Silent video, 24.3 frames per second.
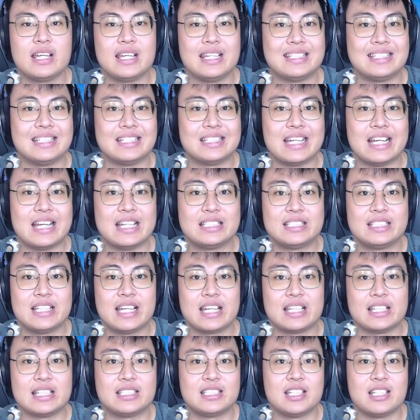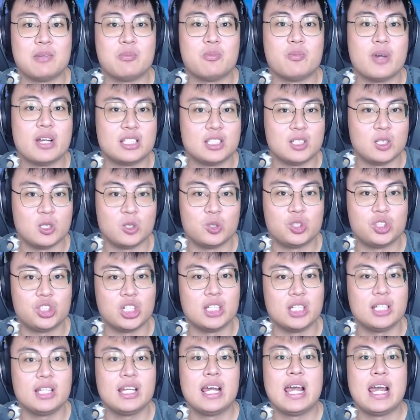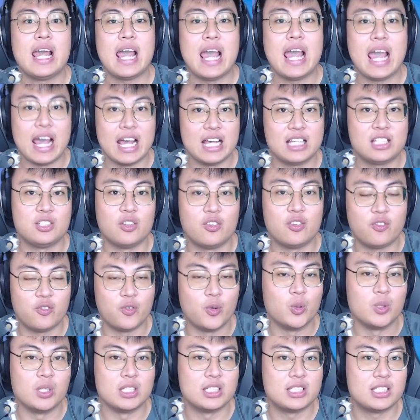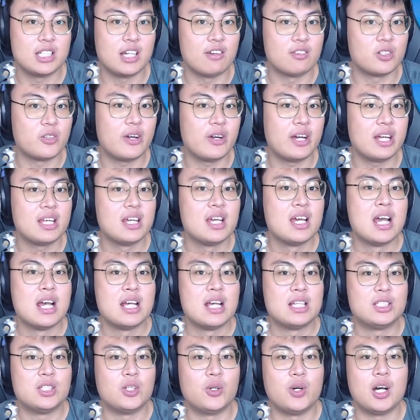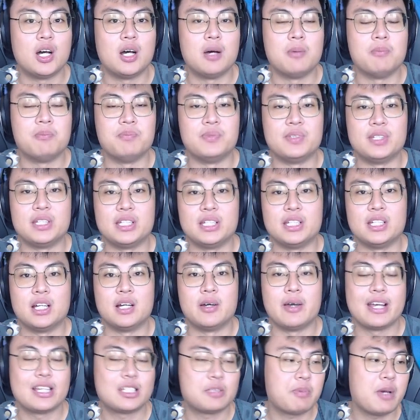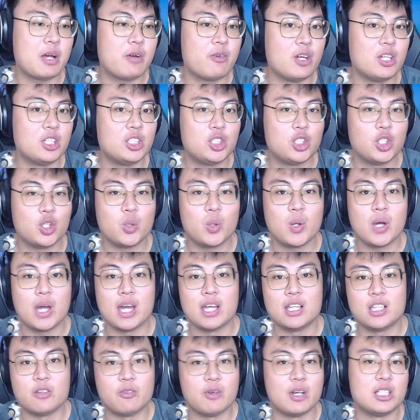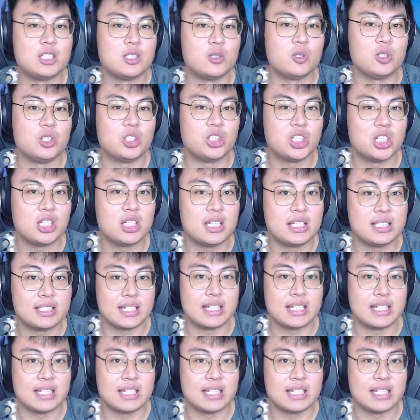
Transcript: is the same resolution as your phone itself, alright. So the aspect ratio and the resolution is